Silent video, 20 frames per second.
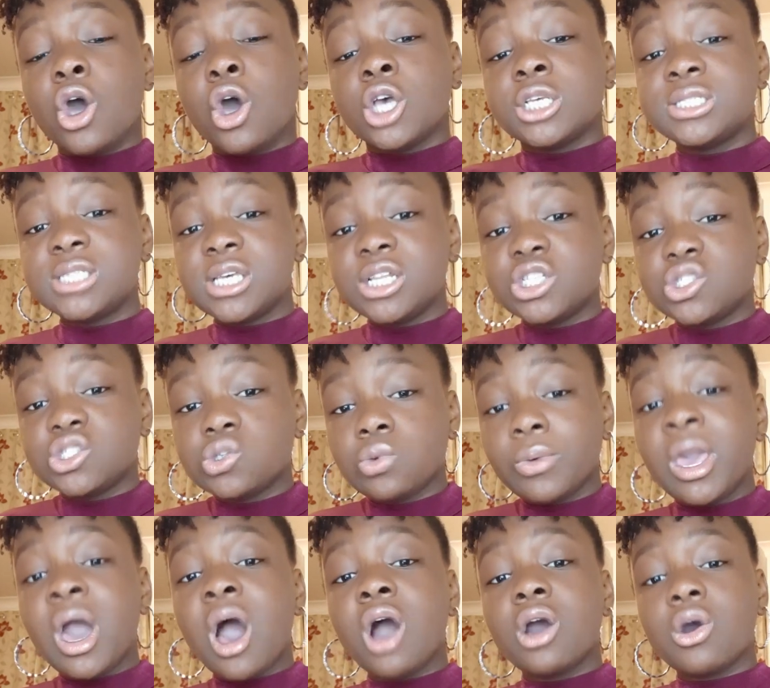since
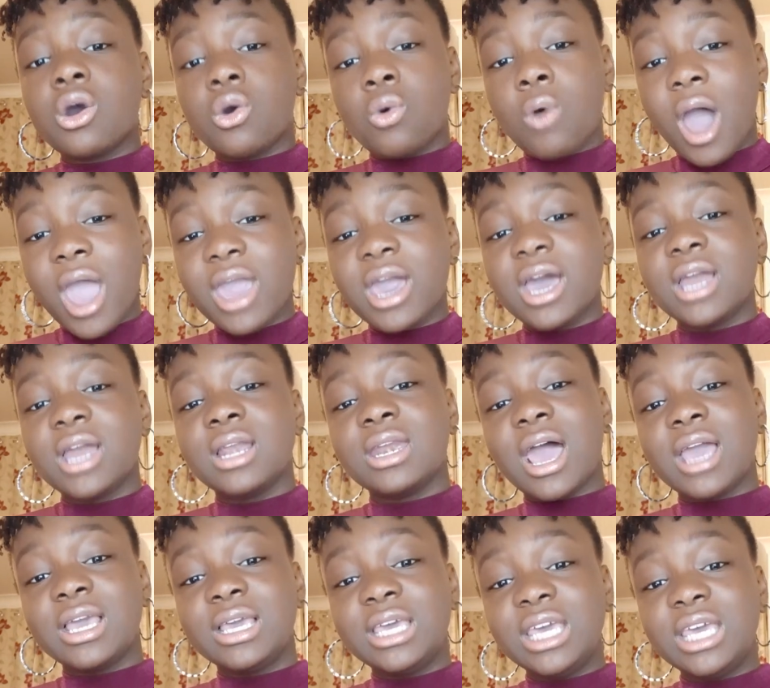we are quite a
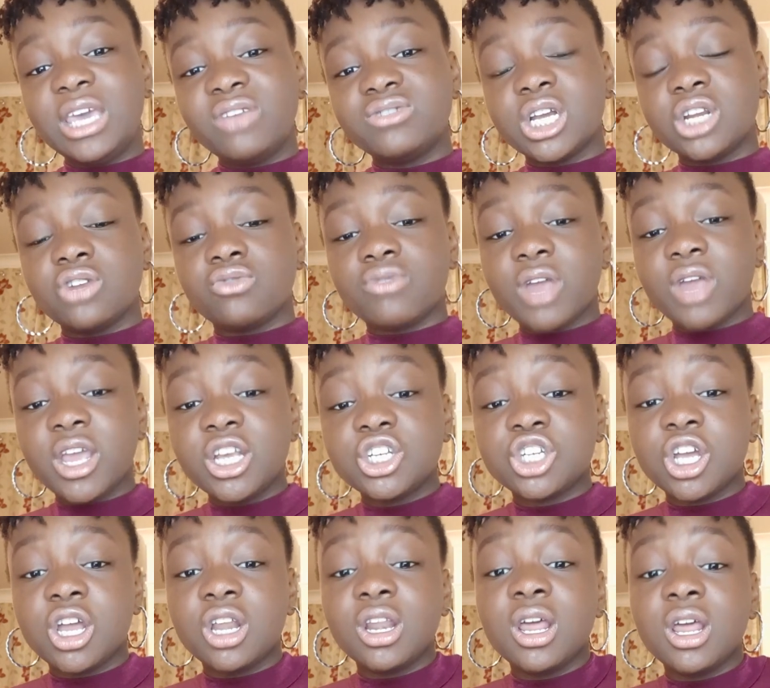naive
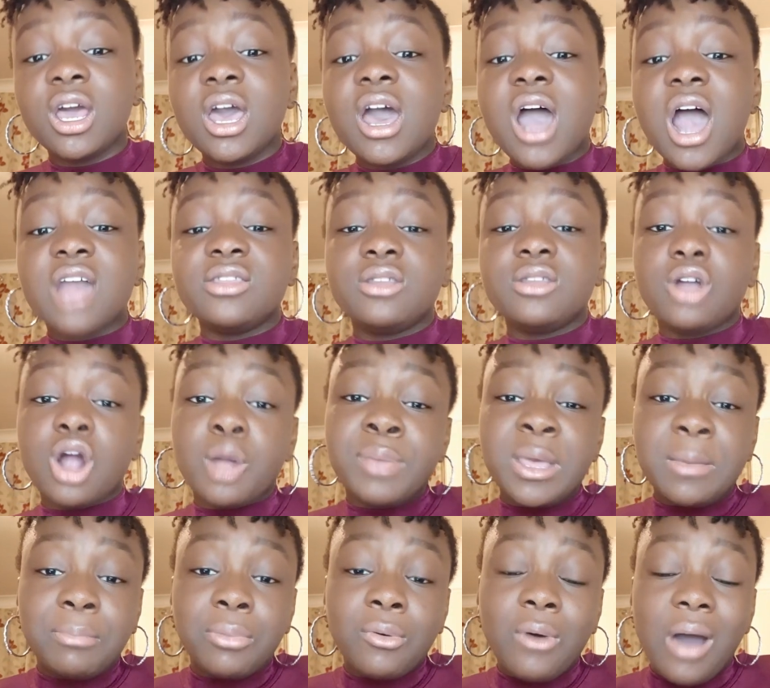generation and there are
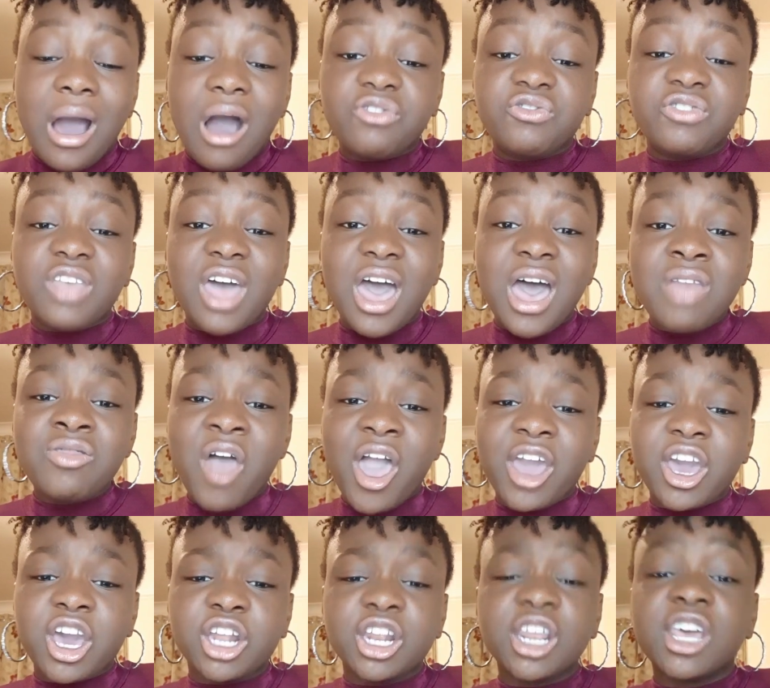people out there
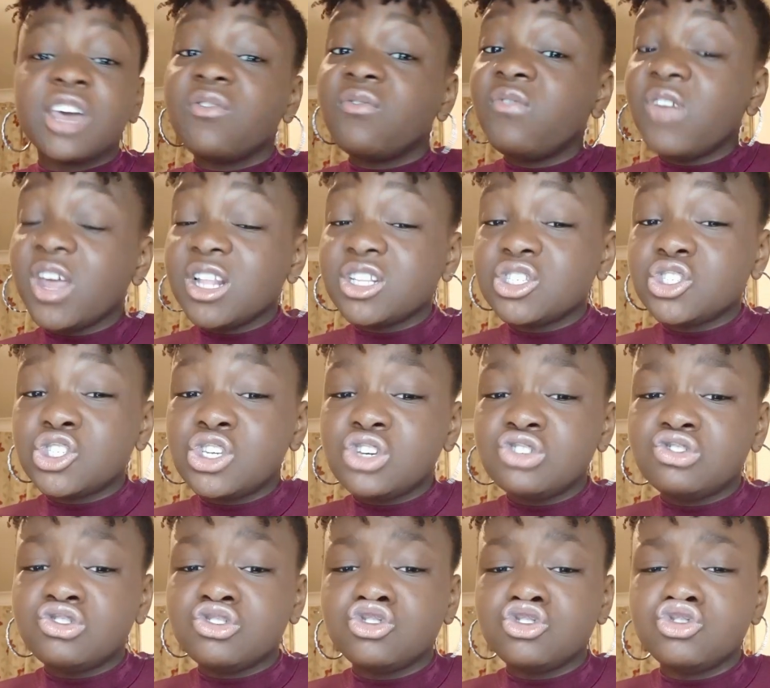that can convince
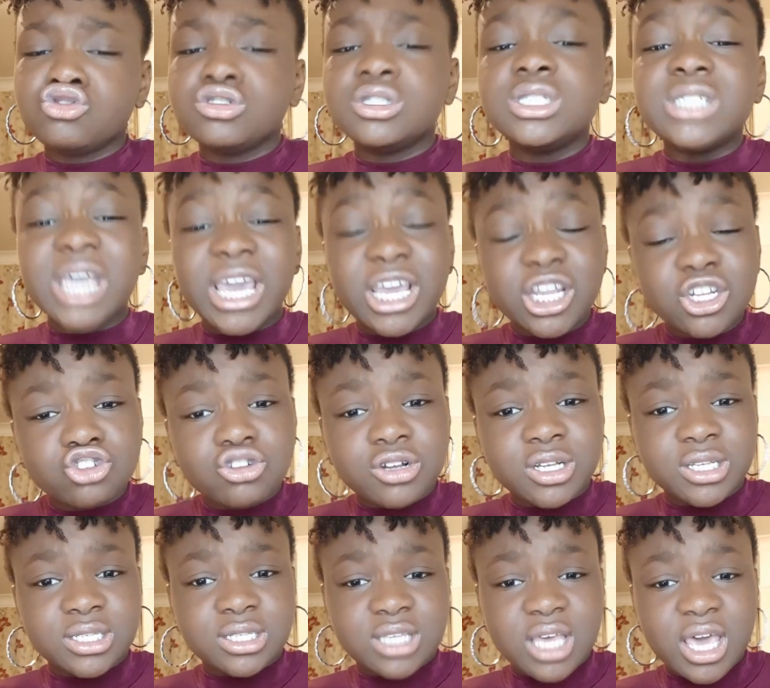you to do
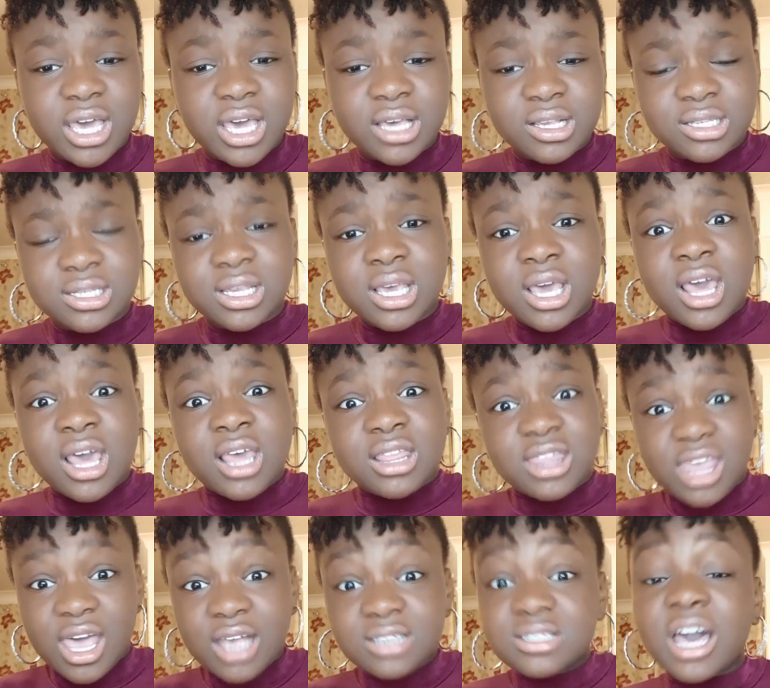dangerous things
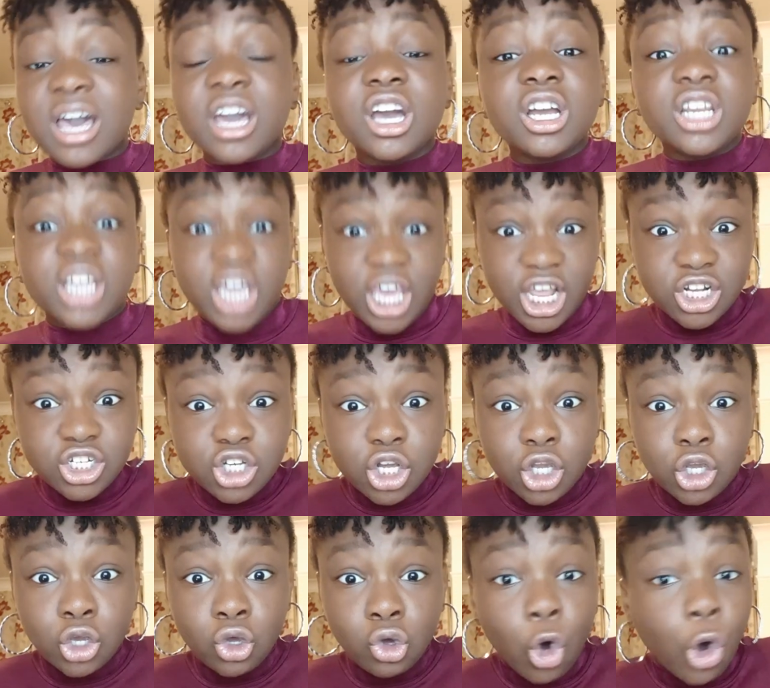that could injure
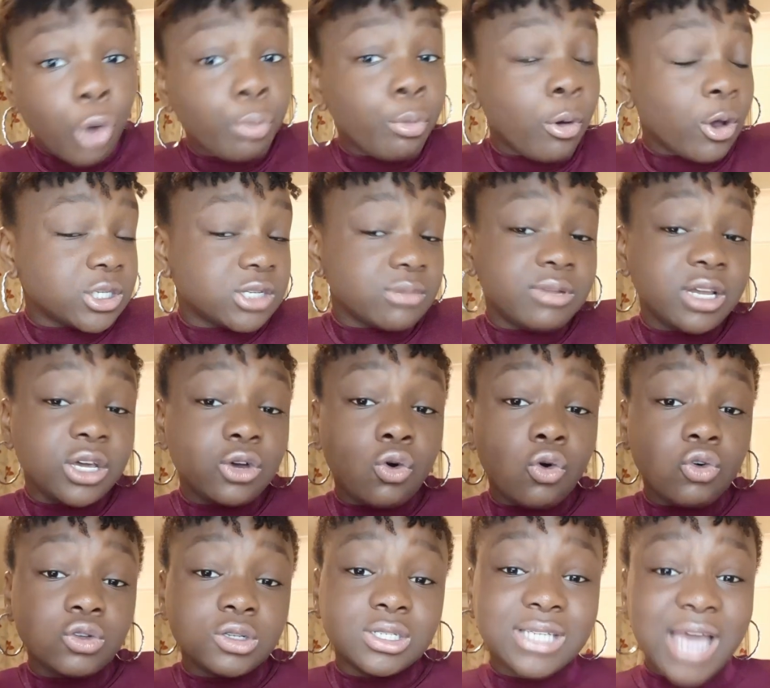you or possibly
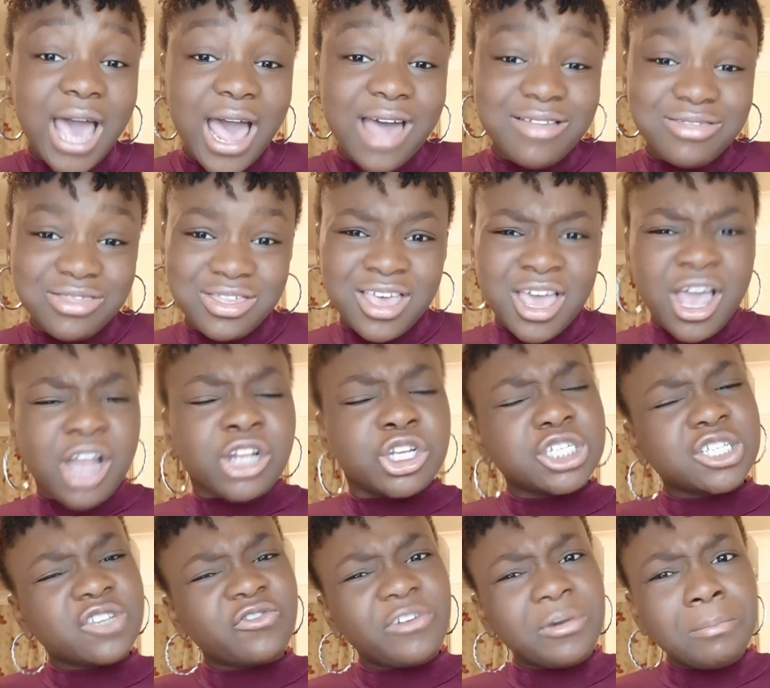cause death
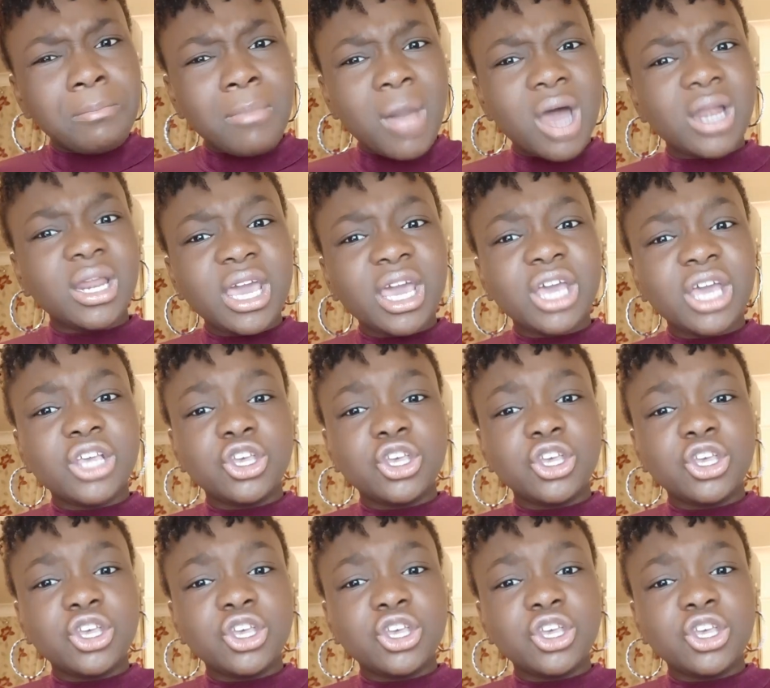just for money.